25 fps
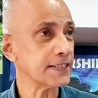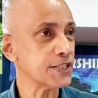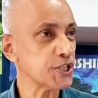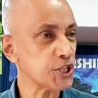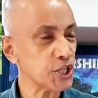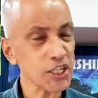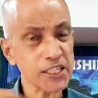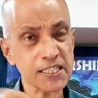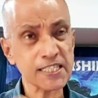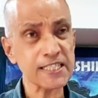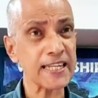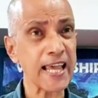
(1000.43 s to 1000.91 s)

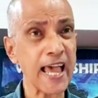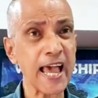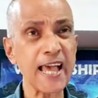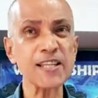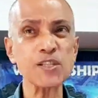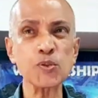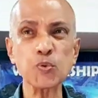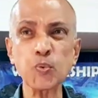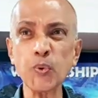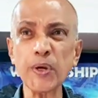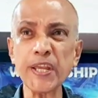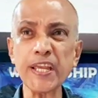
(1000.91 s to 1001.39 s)
Just
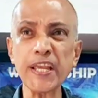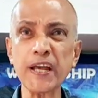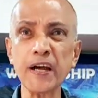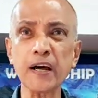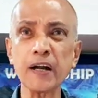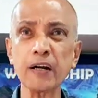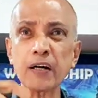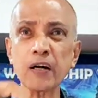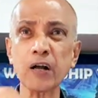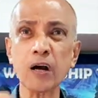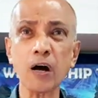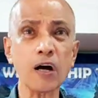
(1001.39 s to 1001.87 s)
as we
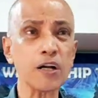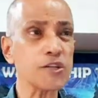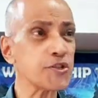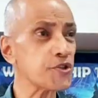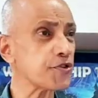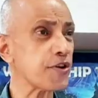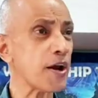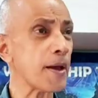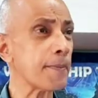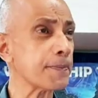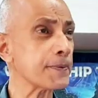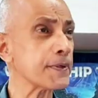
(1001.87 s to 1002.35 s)
are God's
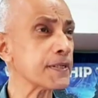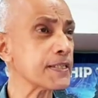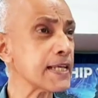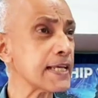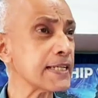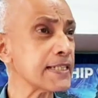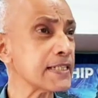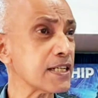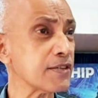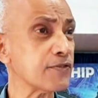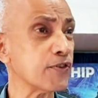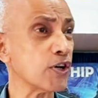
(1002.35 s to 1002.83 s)

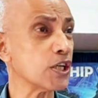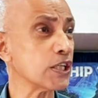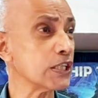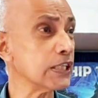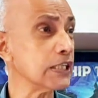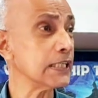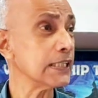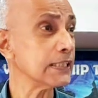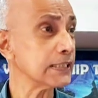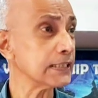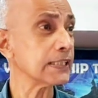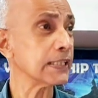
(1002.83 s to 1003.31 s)
representative on
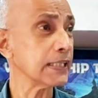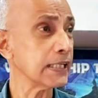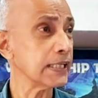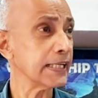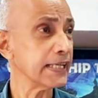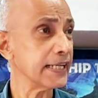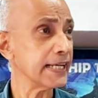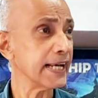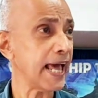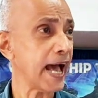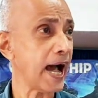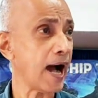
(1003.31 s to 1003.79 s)
earth
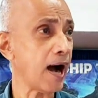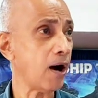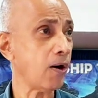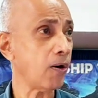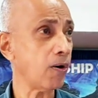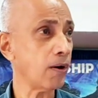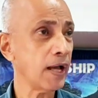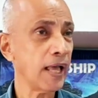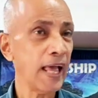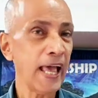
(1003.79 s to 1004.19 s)
now.